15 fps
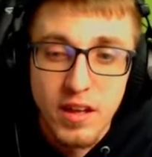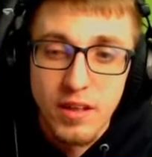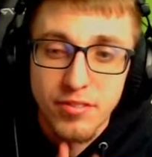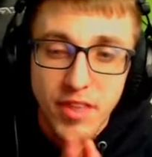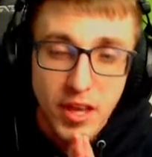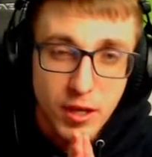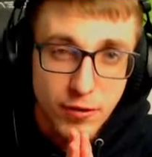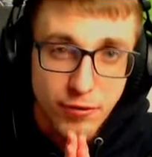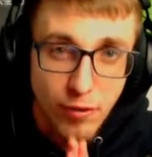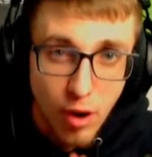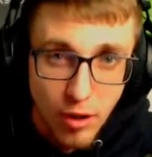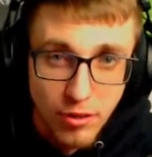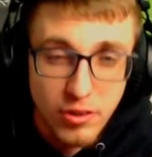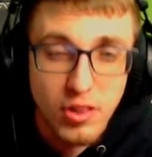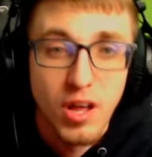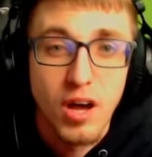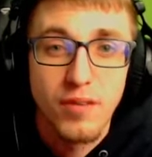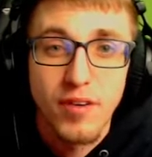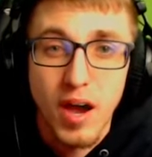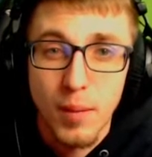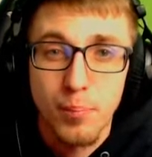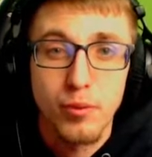Thank you for all the love.
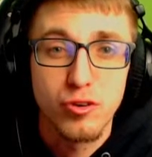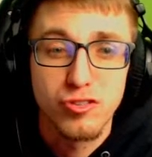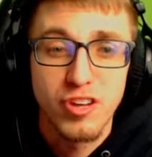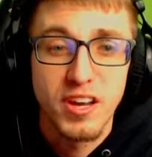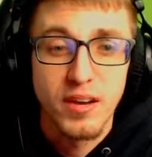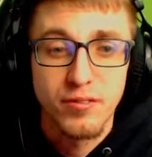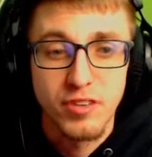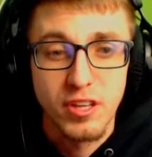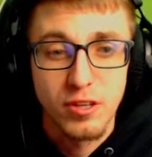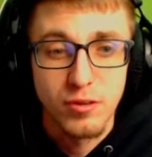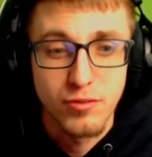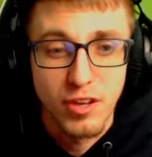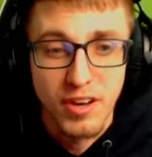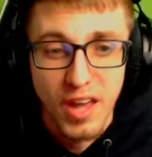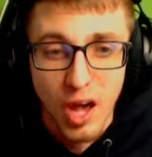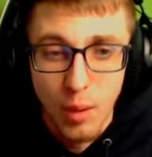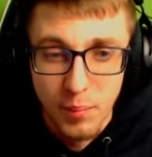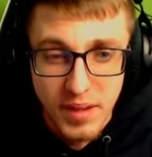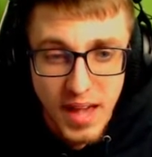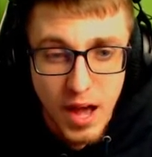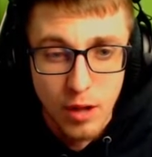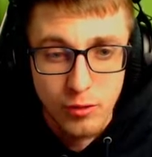I appreciate everything you've done to help me
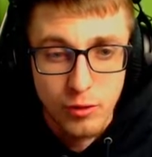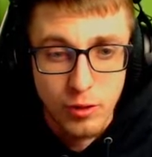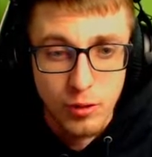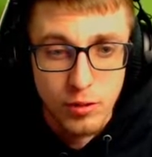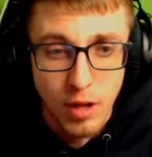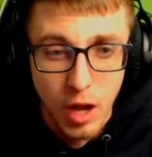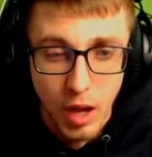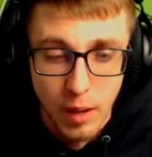out, dude.